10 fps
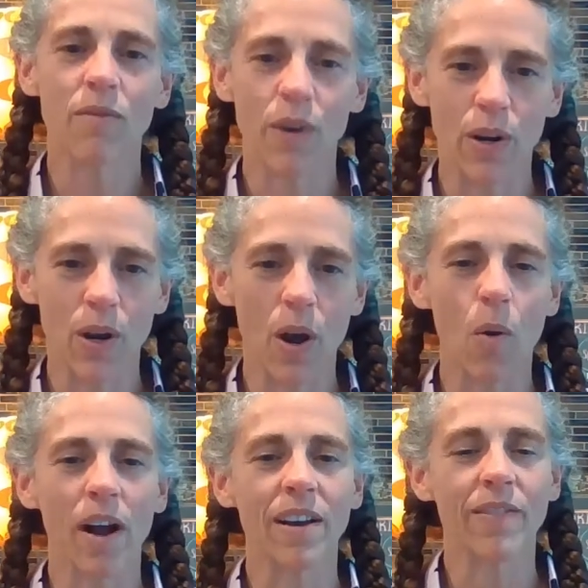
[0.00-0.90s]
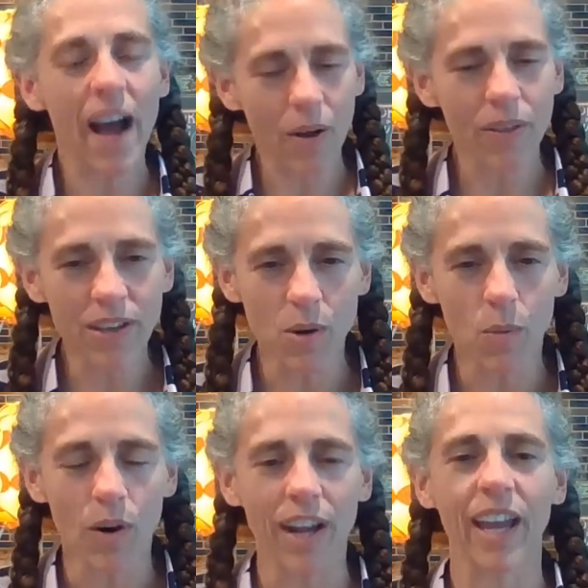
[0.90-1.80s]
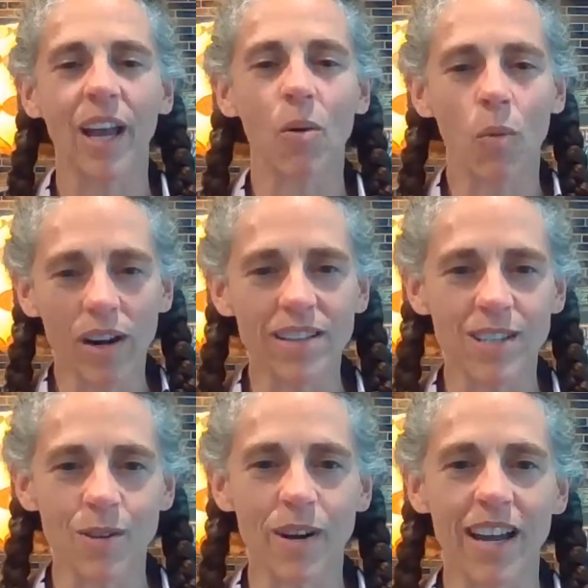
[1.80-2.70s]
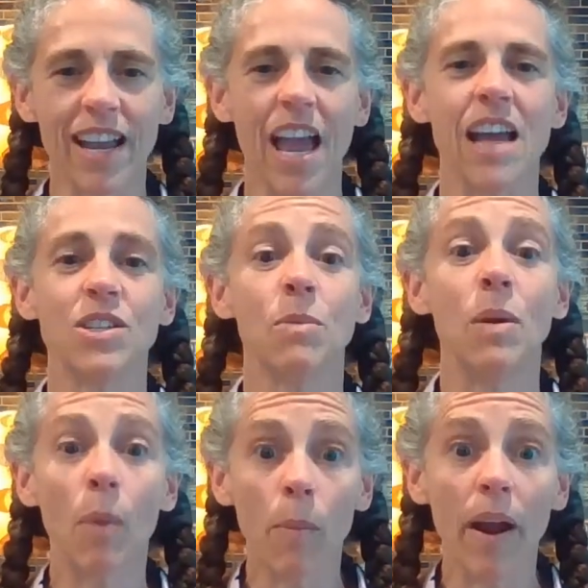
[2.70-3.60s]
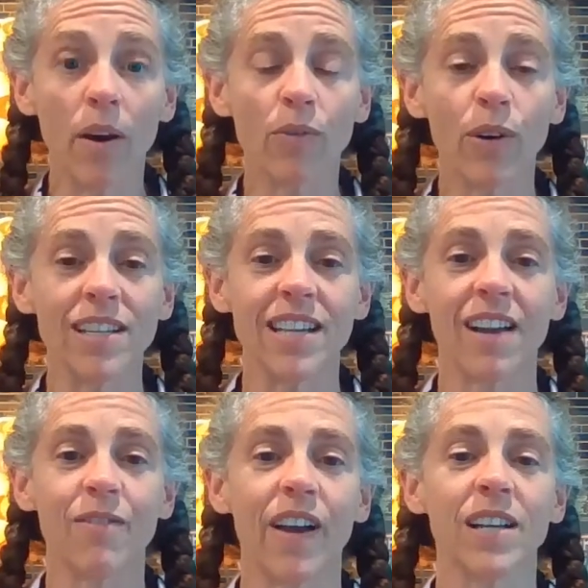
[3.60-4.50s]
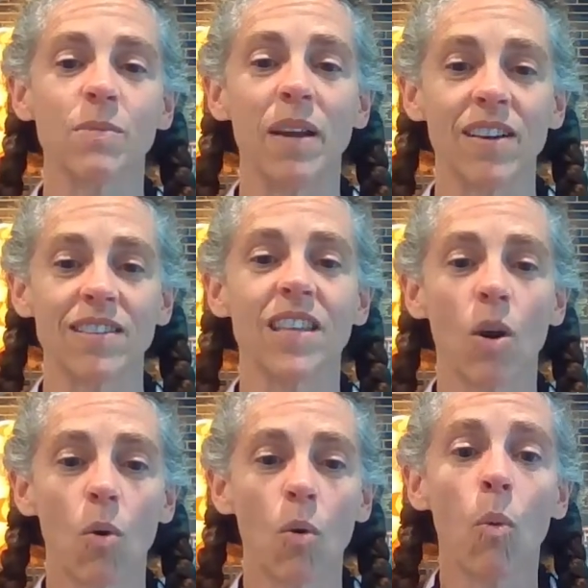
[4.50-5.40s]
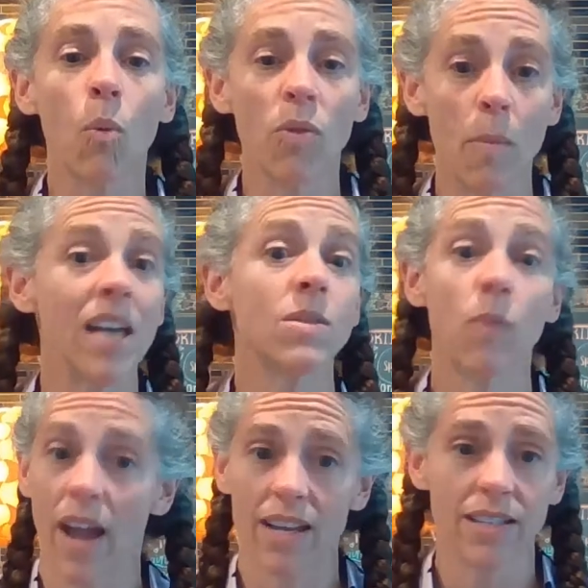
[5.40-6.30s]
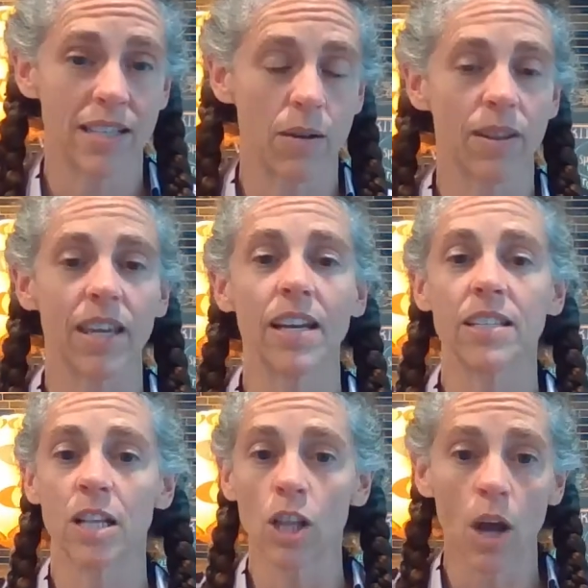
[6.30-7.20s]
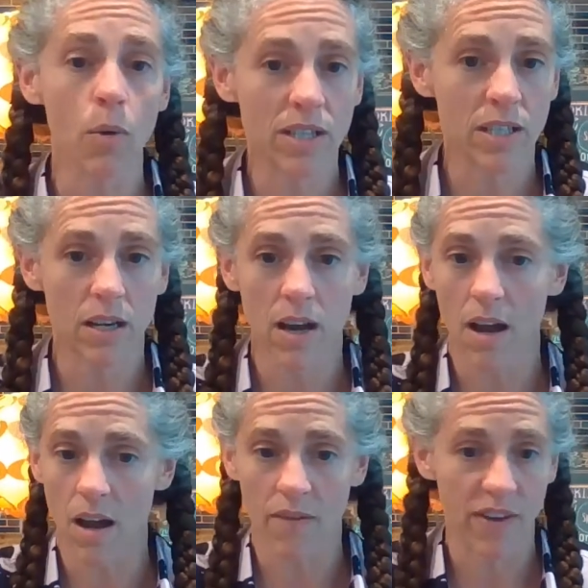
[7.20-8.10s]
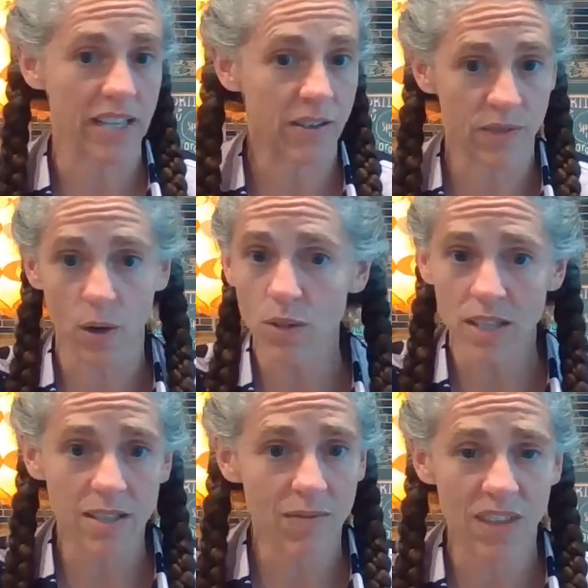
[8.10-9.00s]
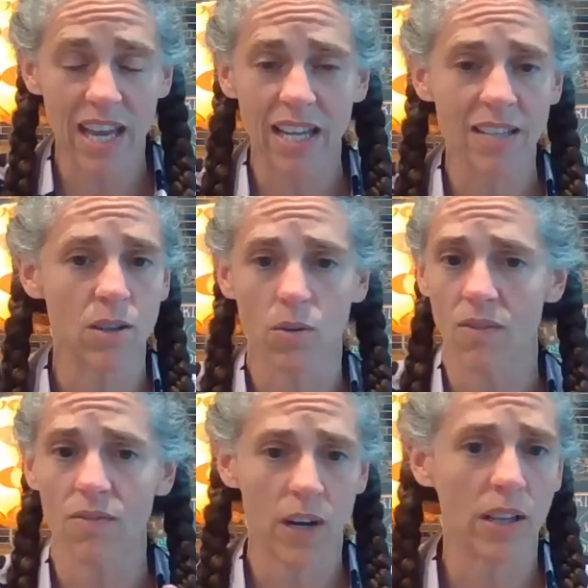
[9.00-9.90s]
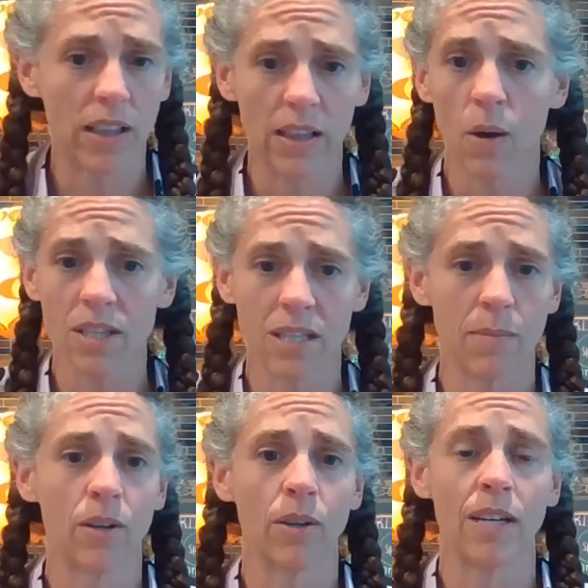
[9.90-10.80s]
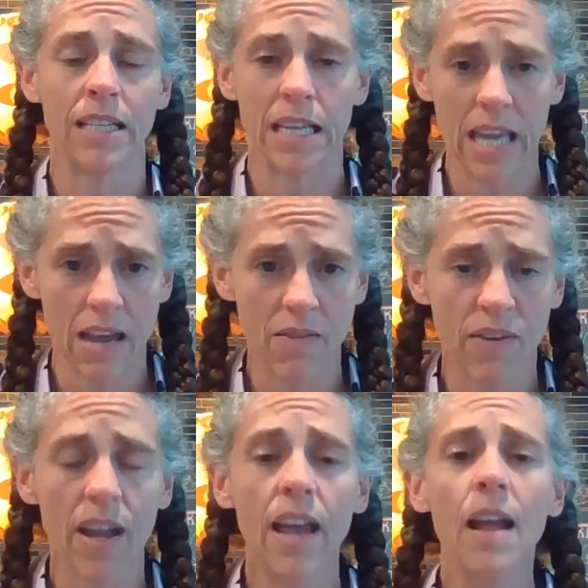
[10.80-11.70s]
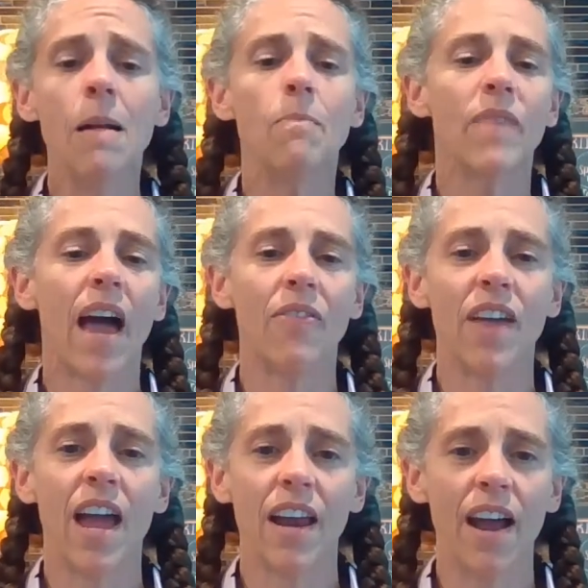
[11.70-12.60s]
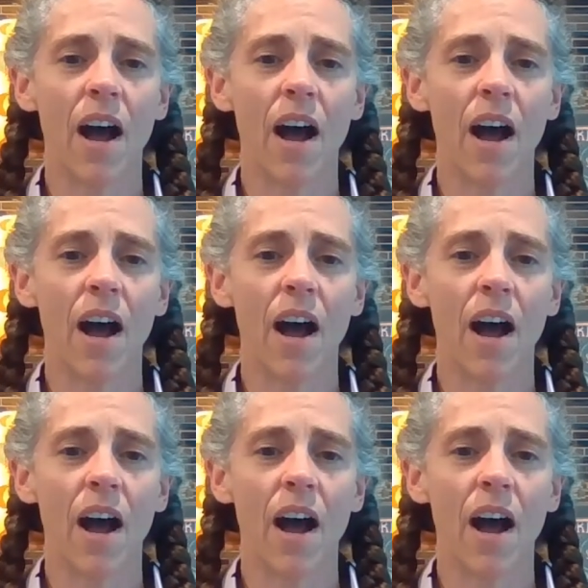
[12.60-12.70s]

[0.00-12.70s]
for you to know kind of how things are working, what it's doing, and to be prepared for any side effects, because the best way to deal with it is the lowest effective doses of things, so the very lowest amount you need to give, and then